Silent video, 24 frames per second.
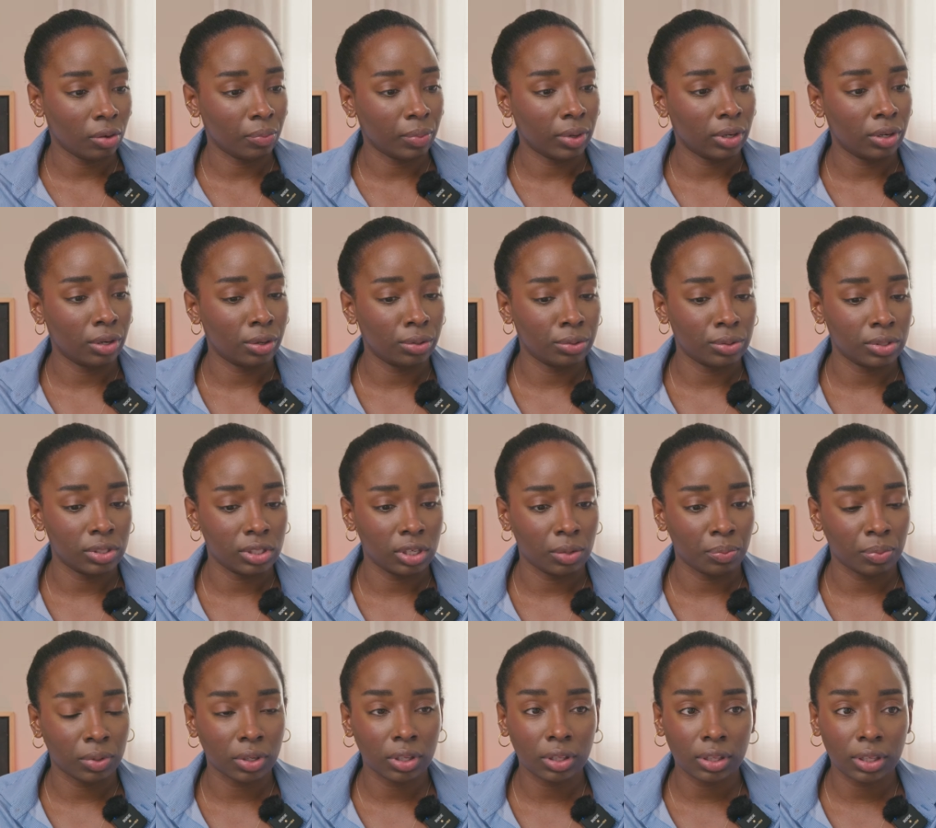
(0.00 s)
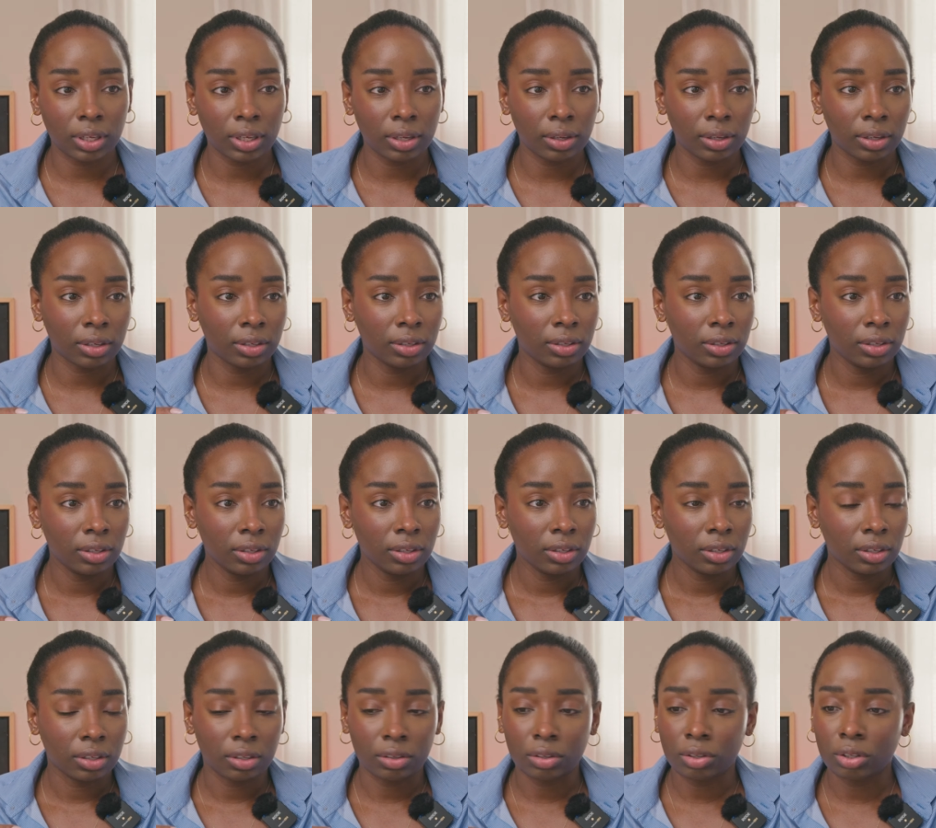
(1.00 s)
on my nose typically.
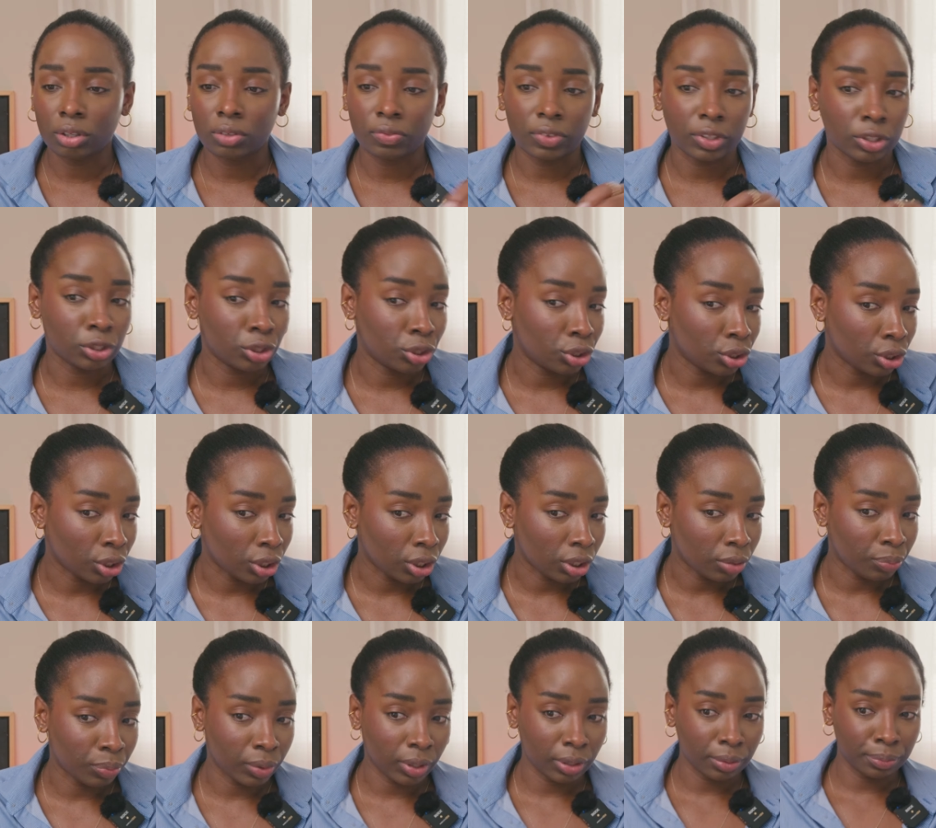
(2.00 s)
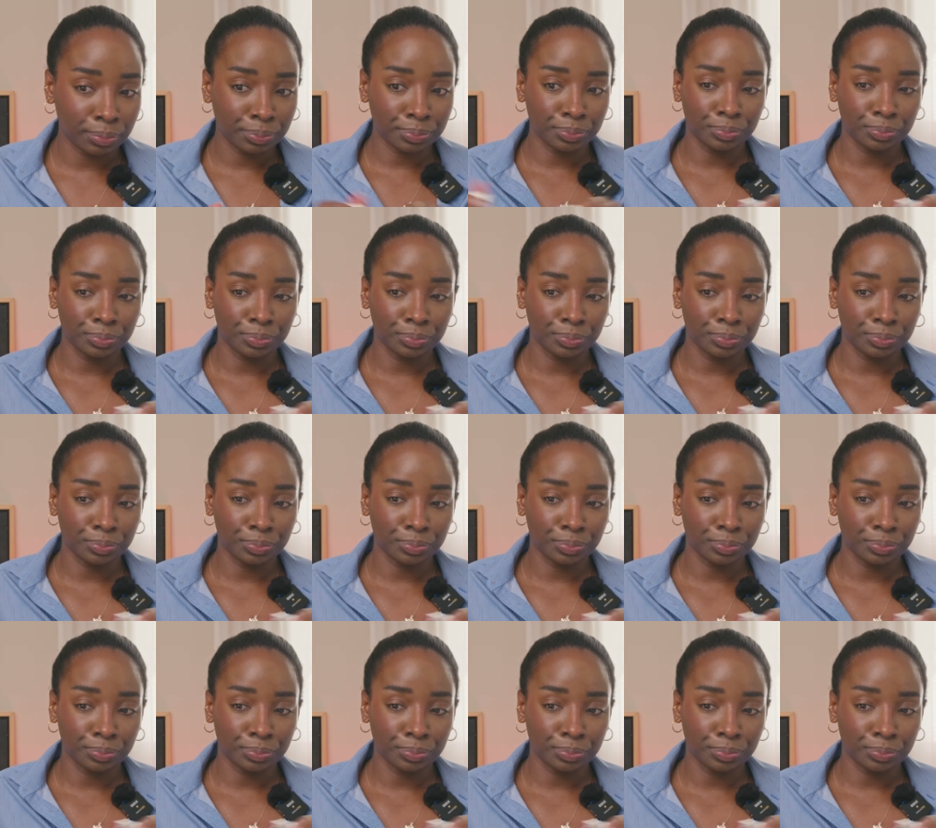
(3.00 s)
I don't know if I should, but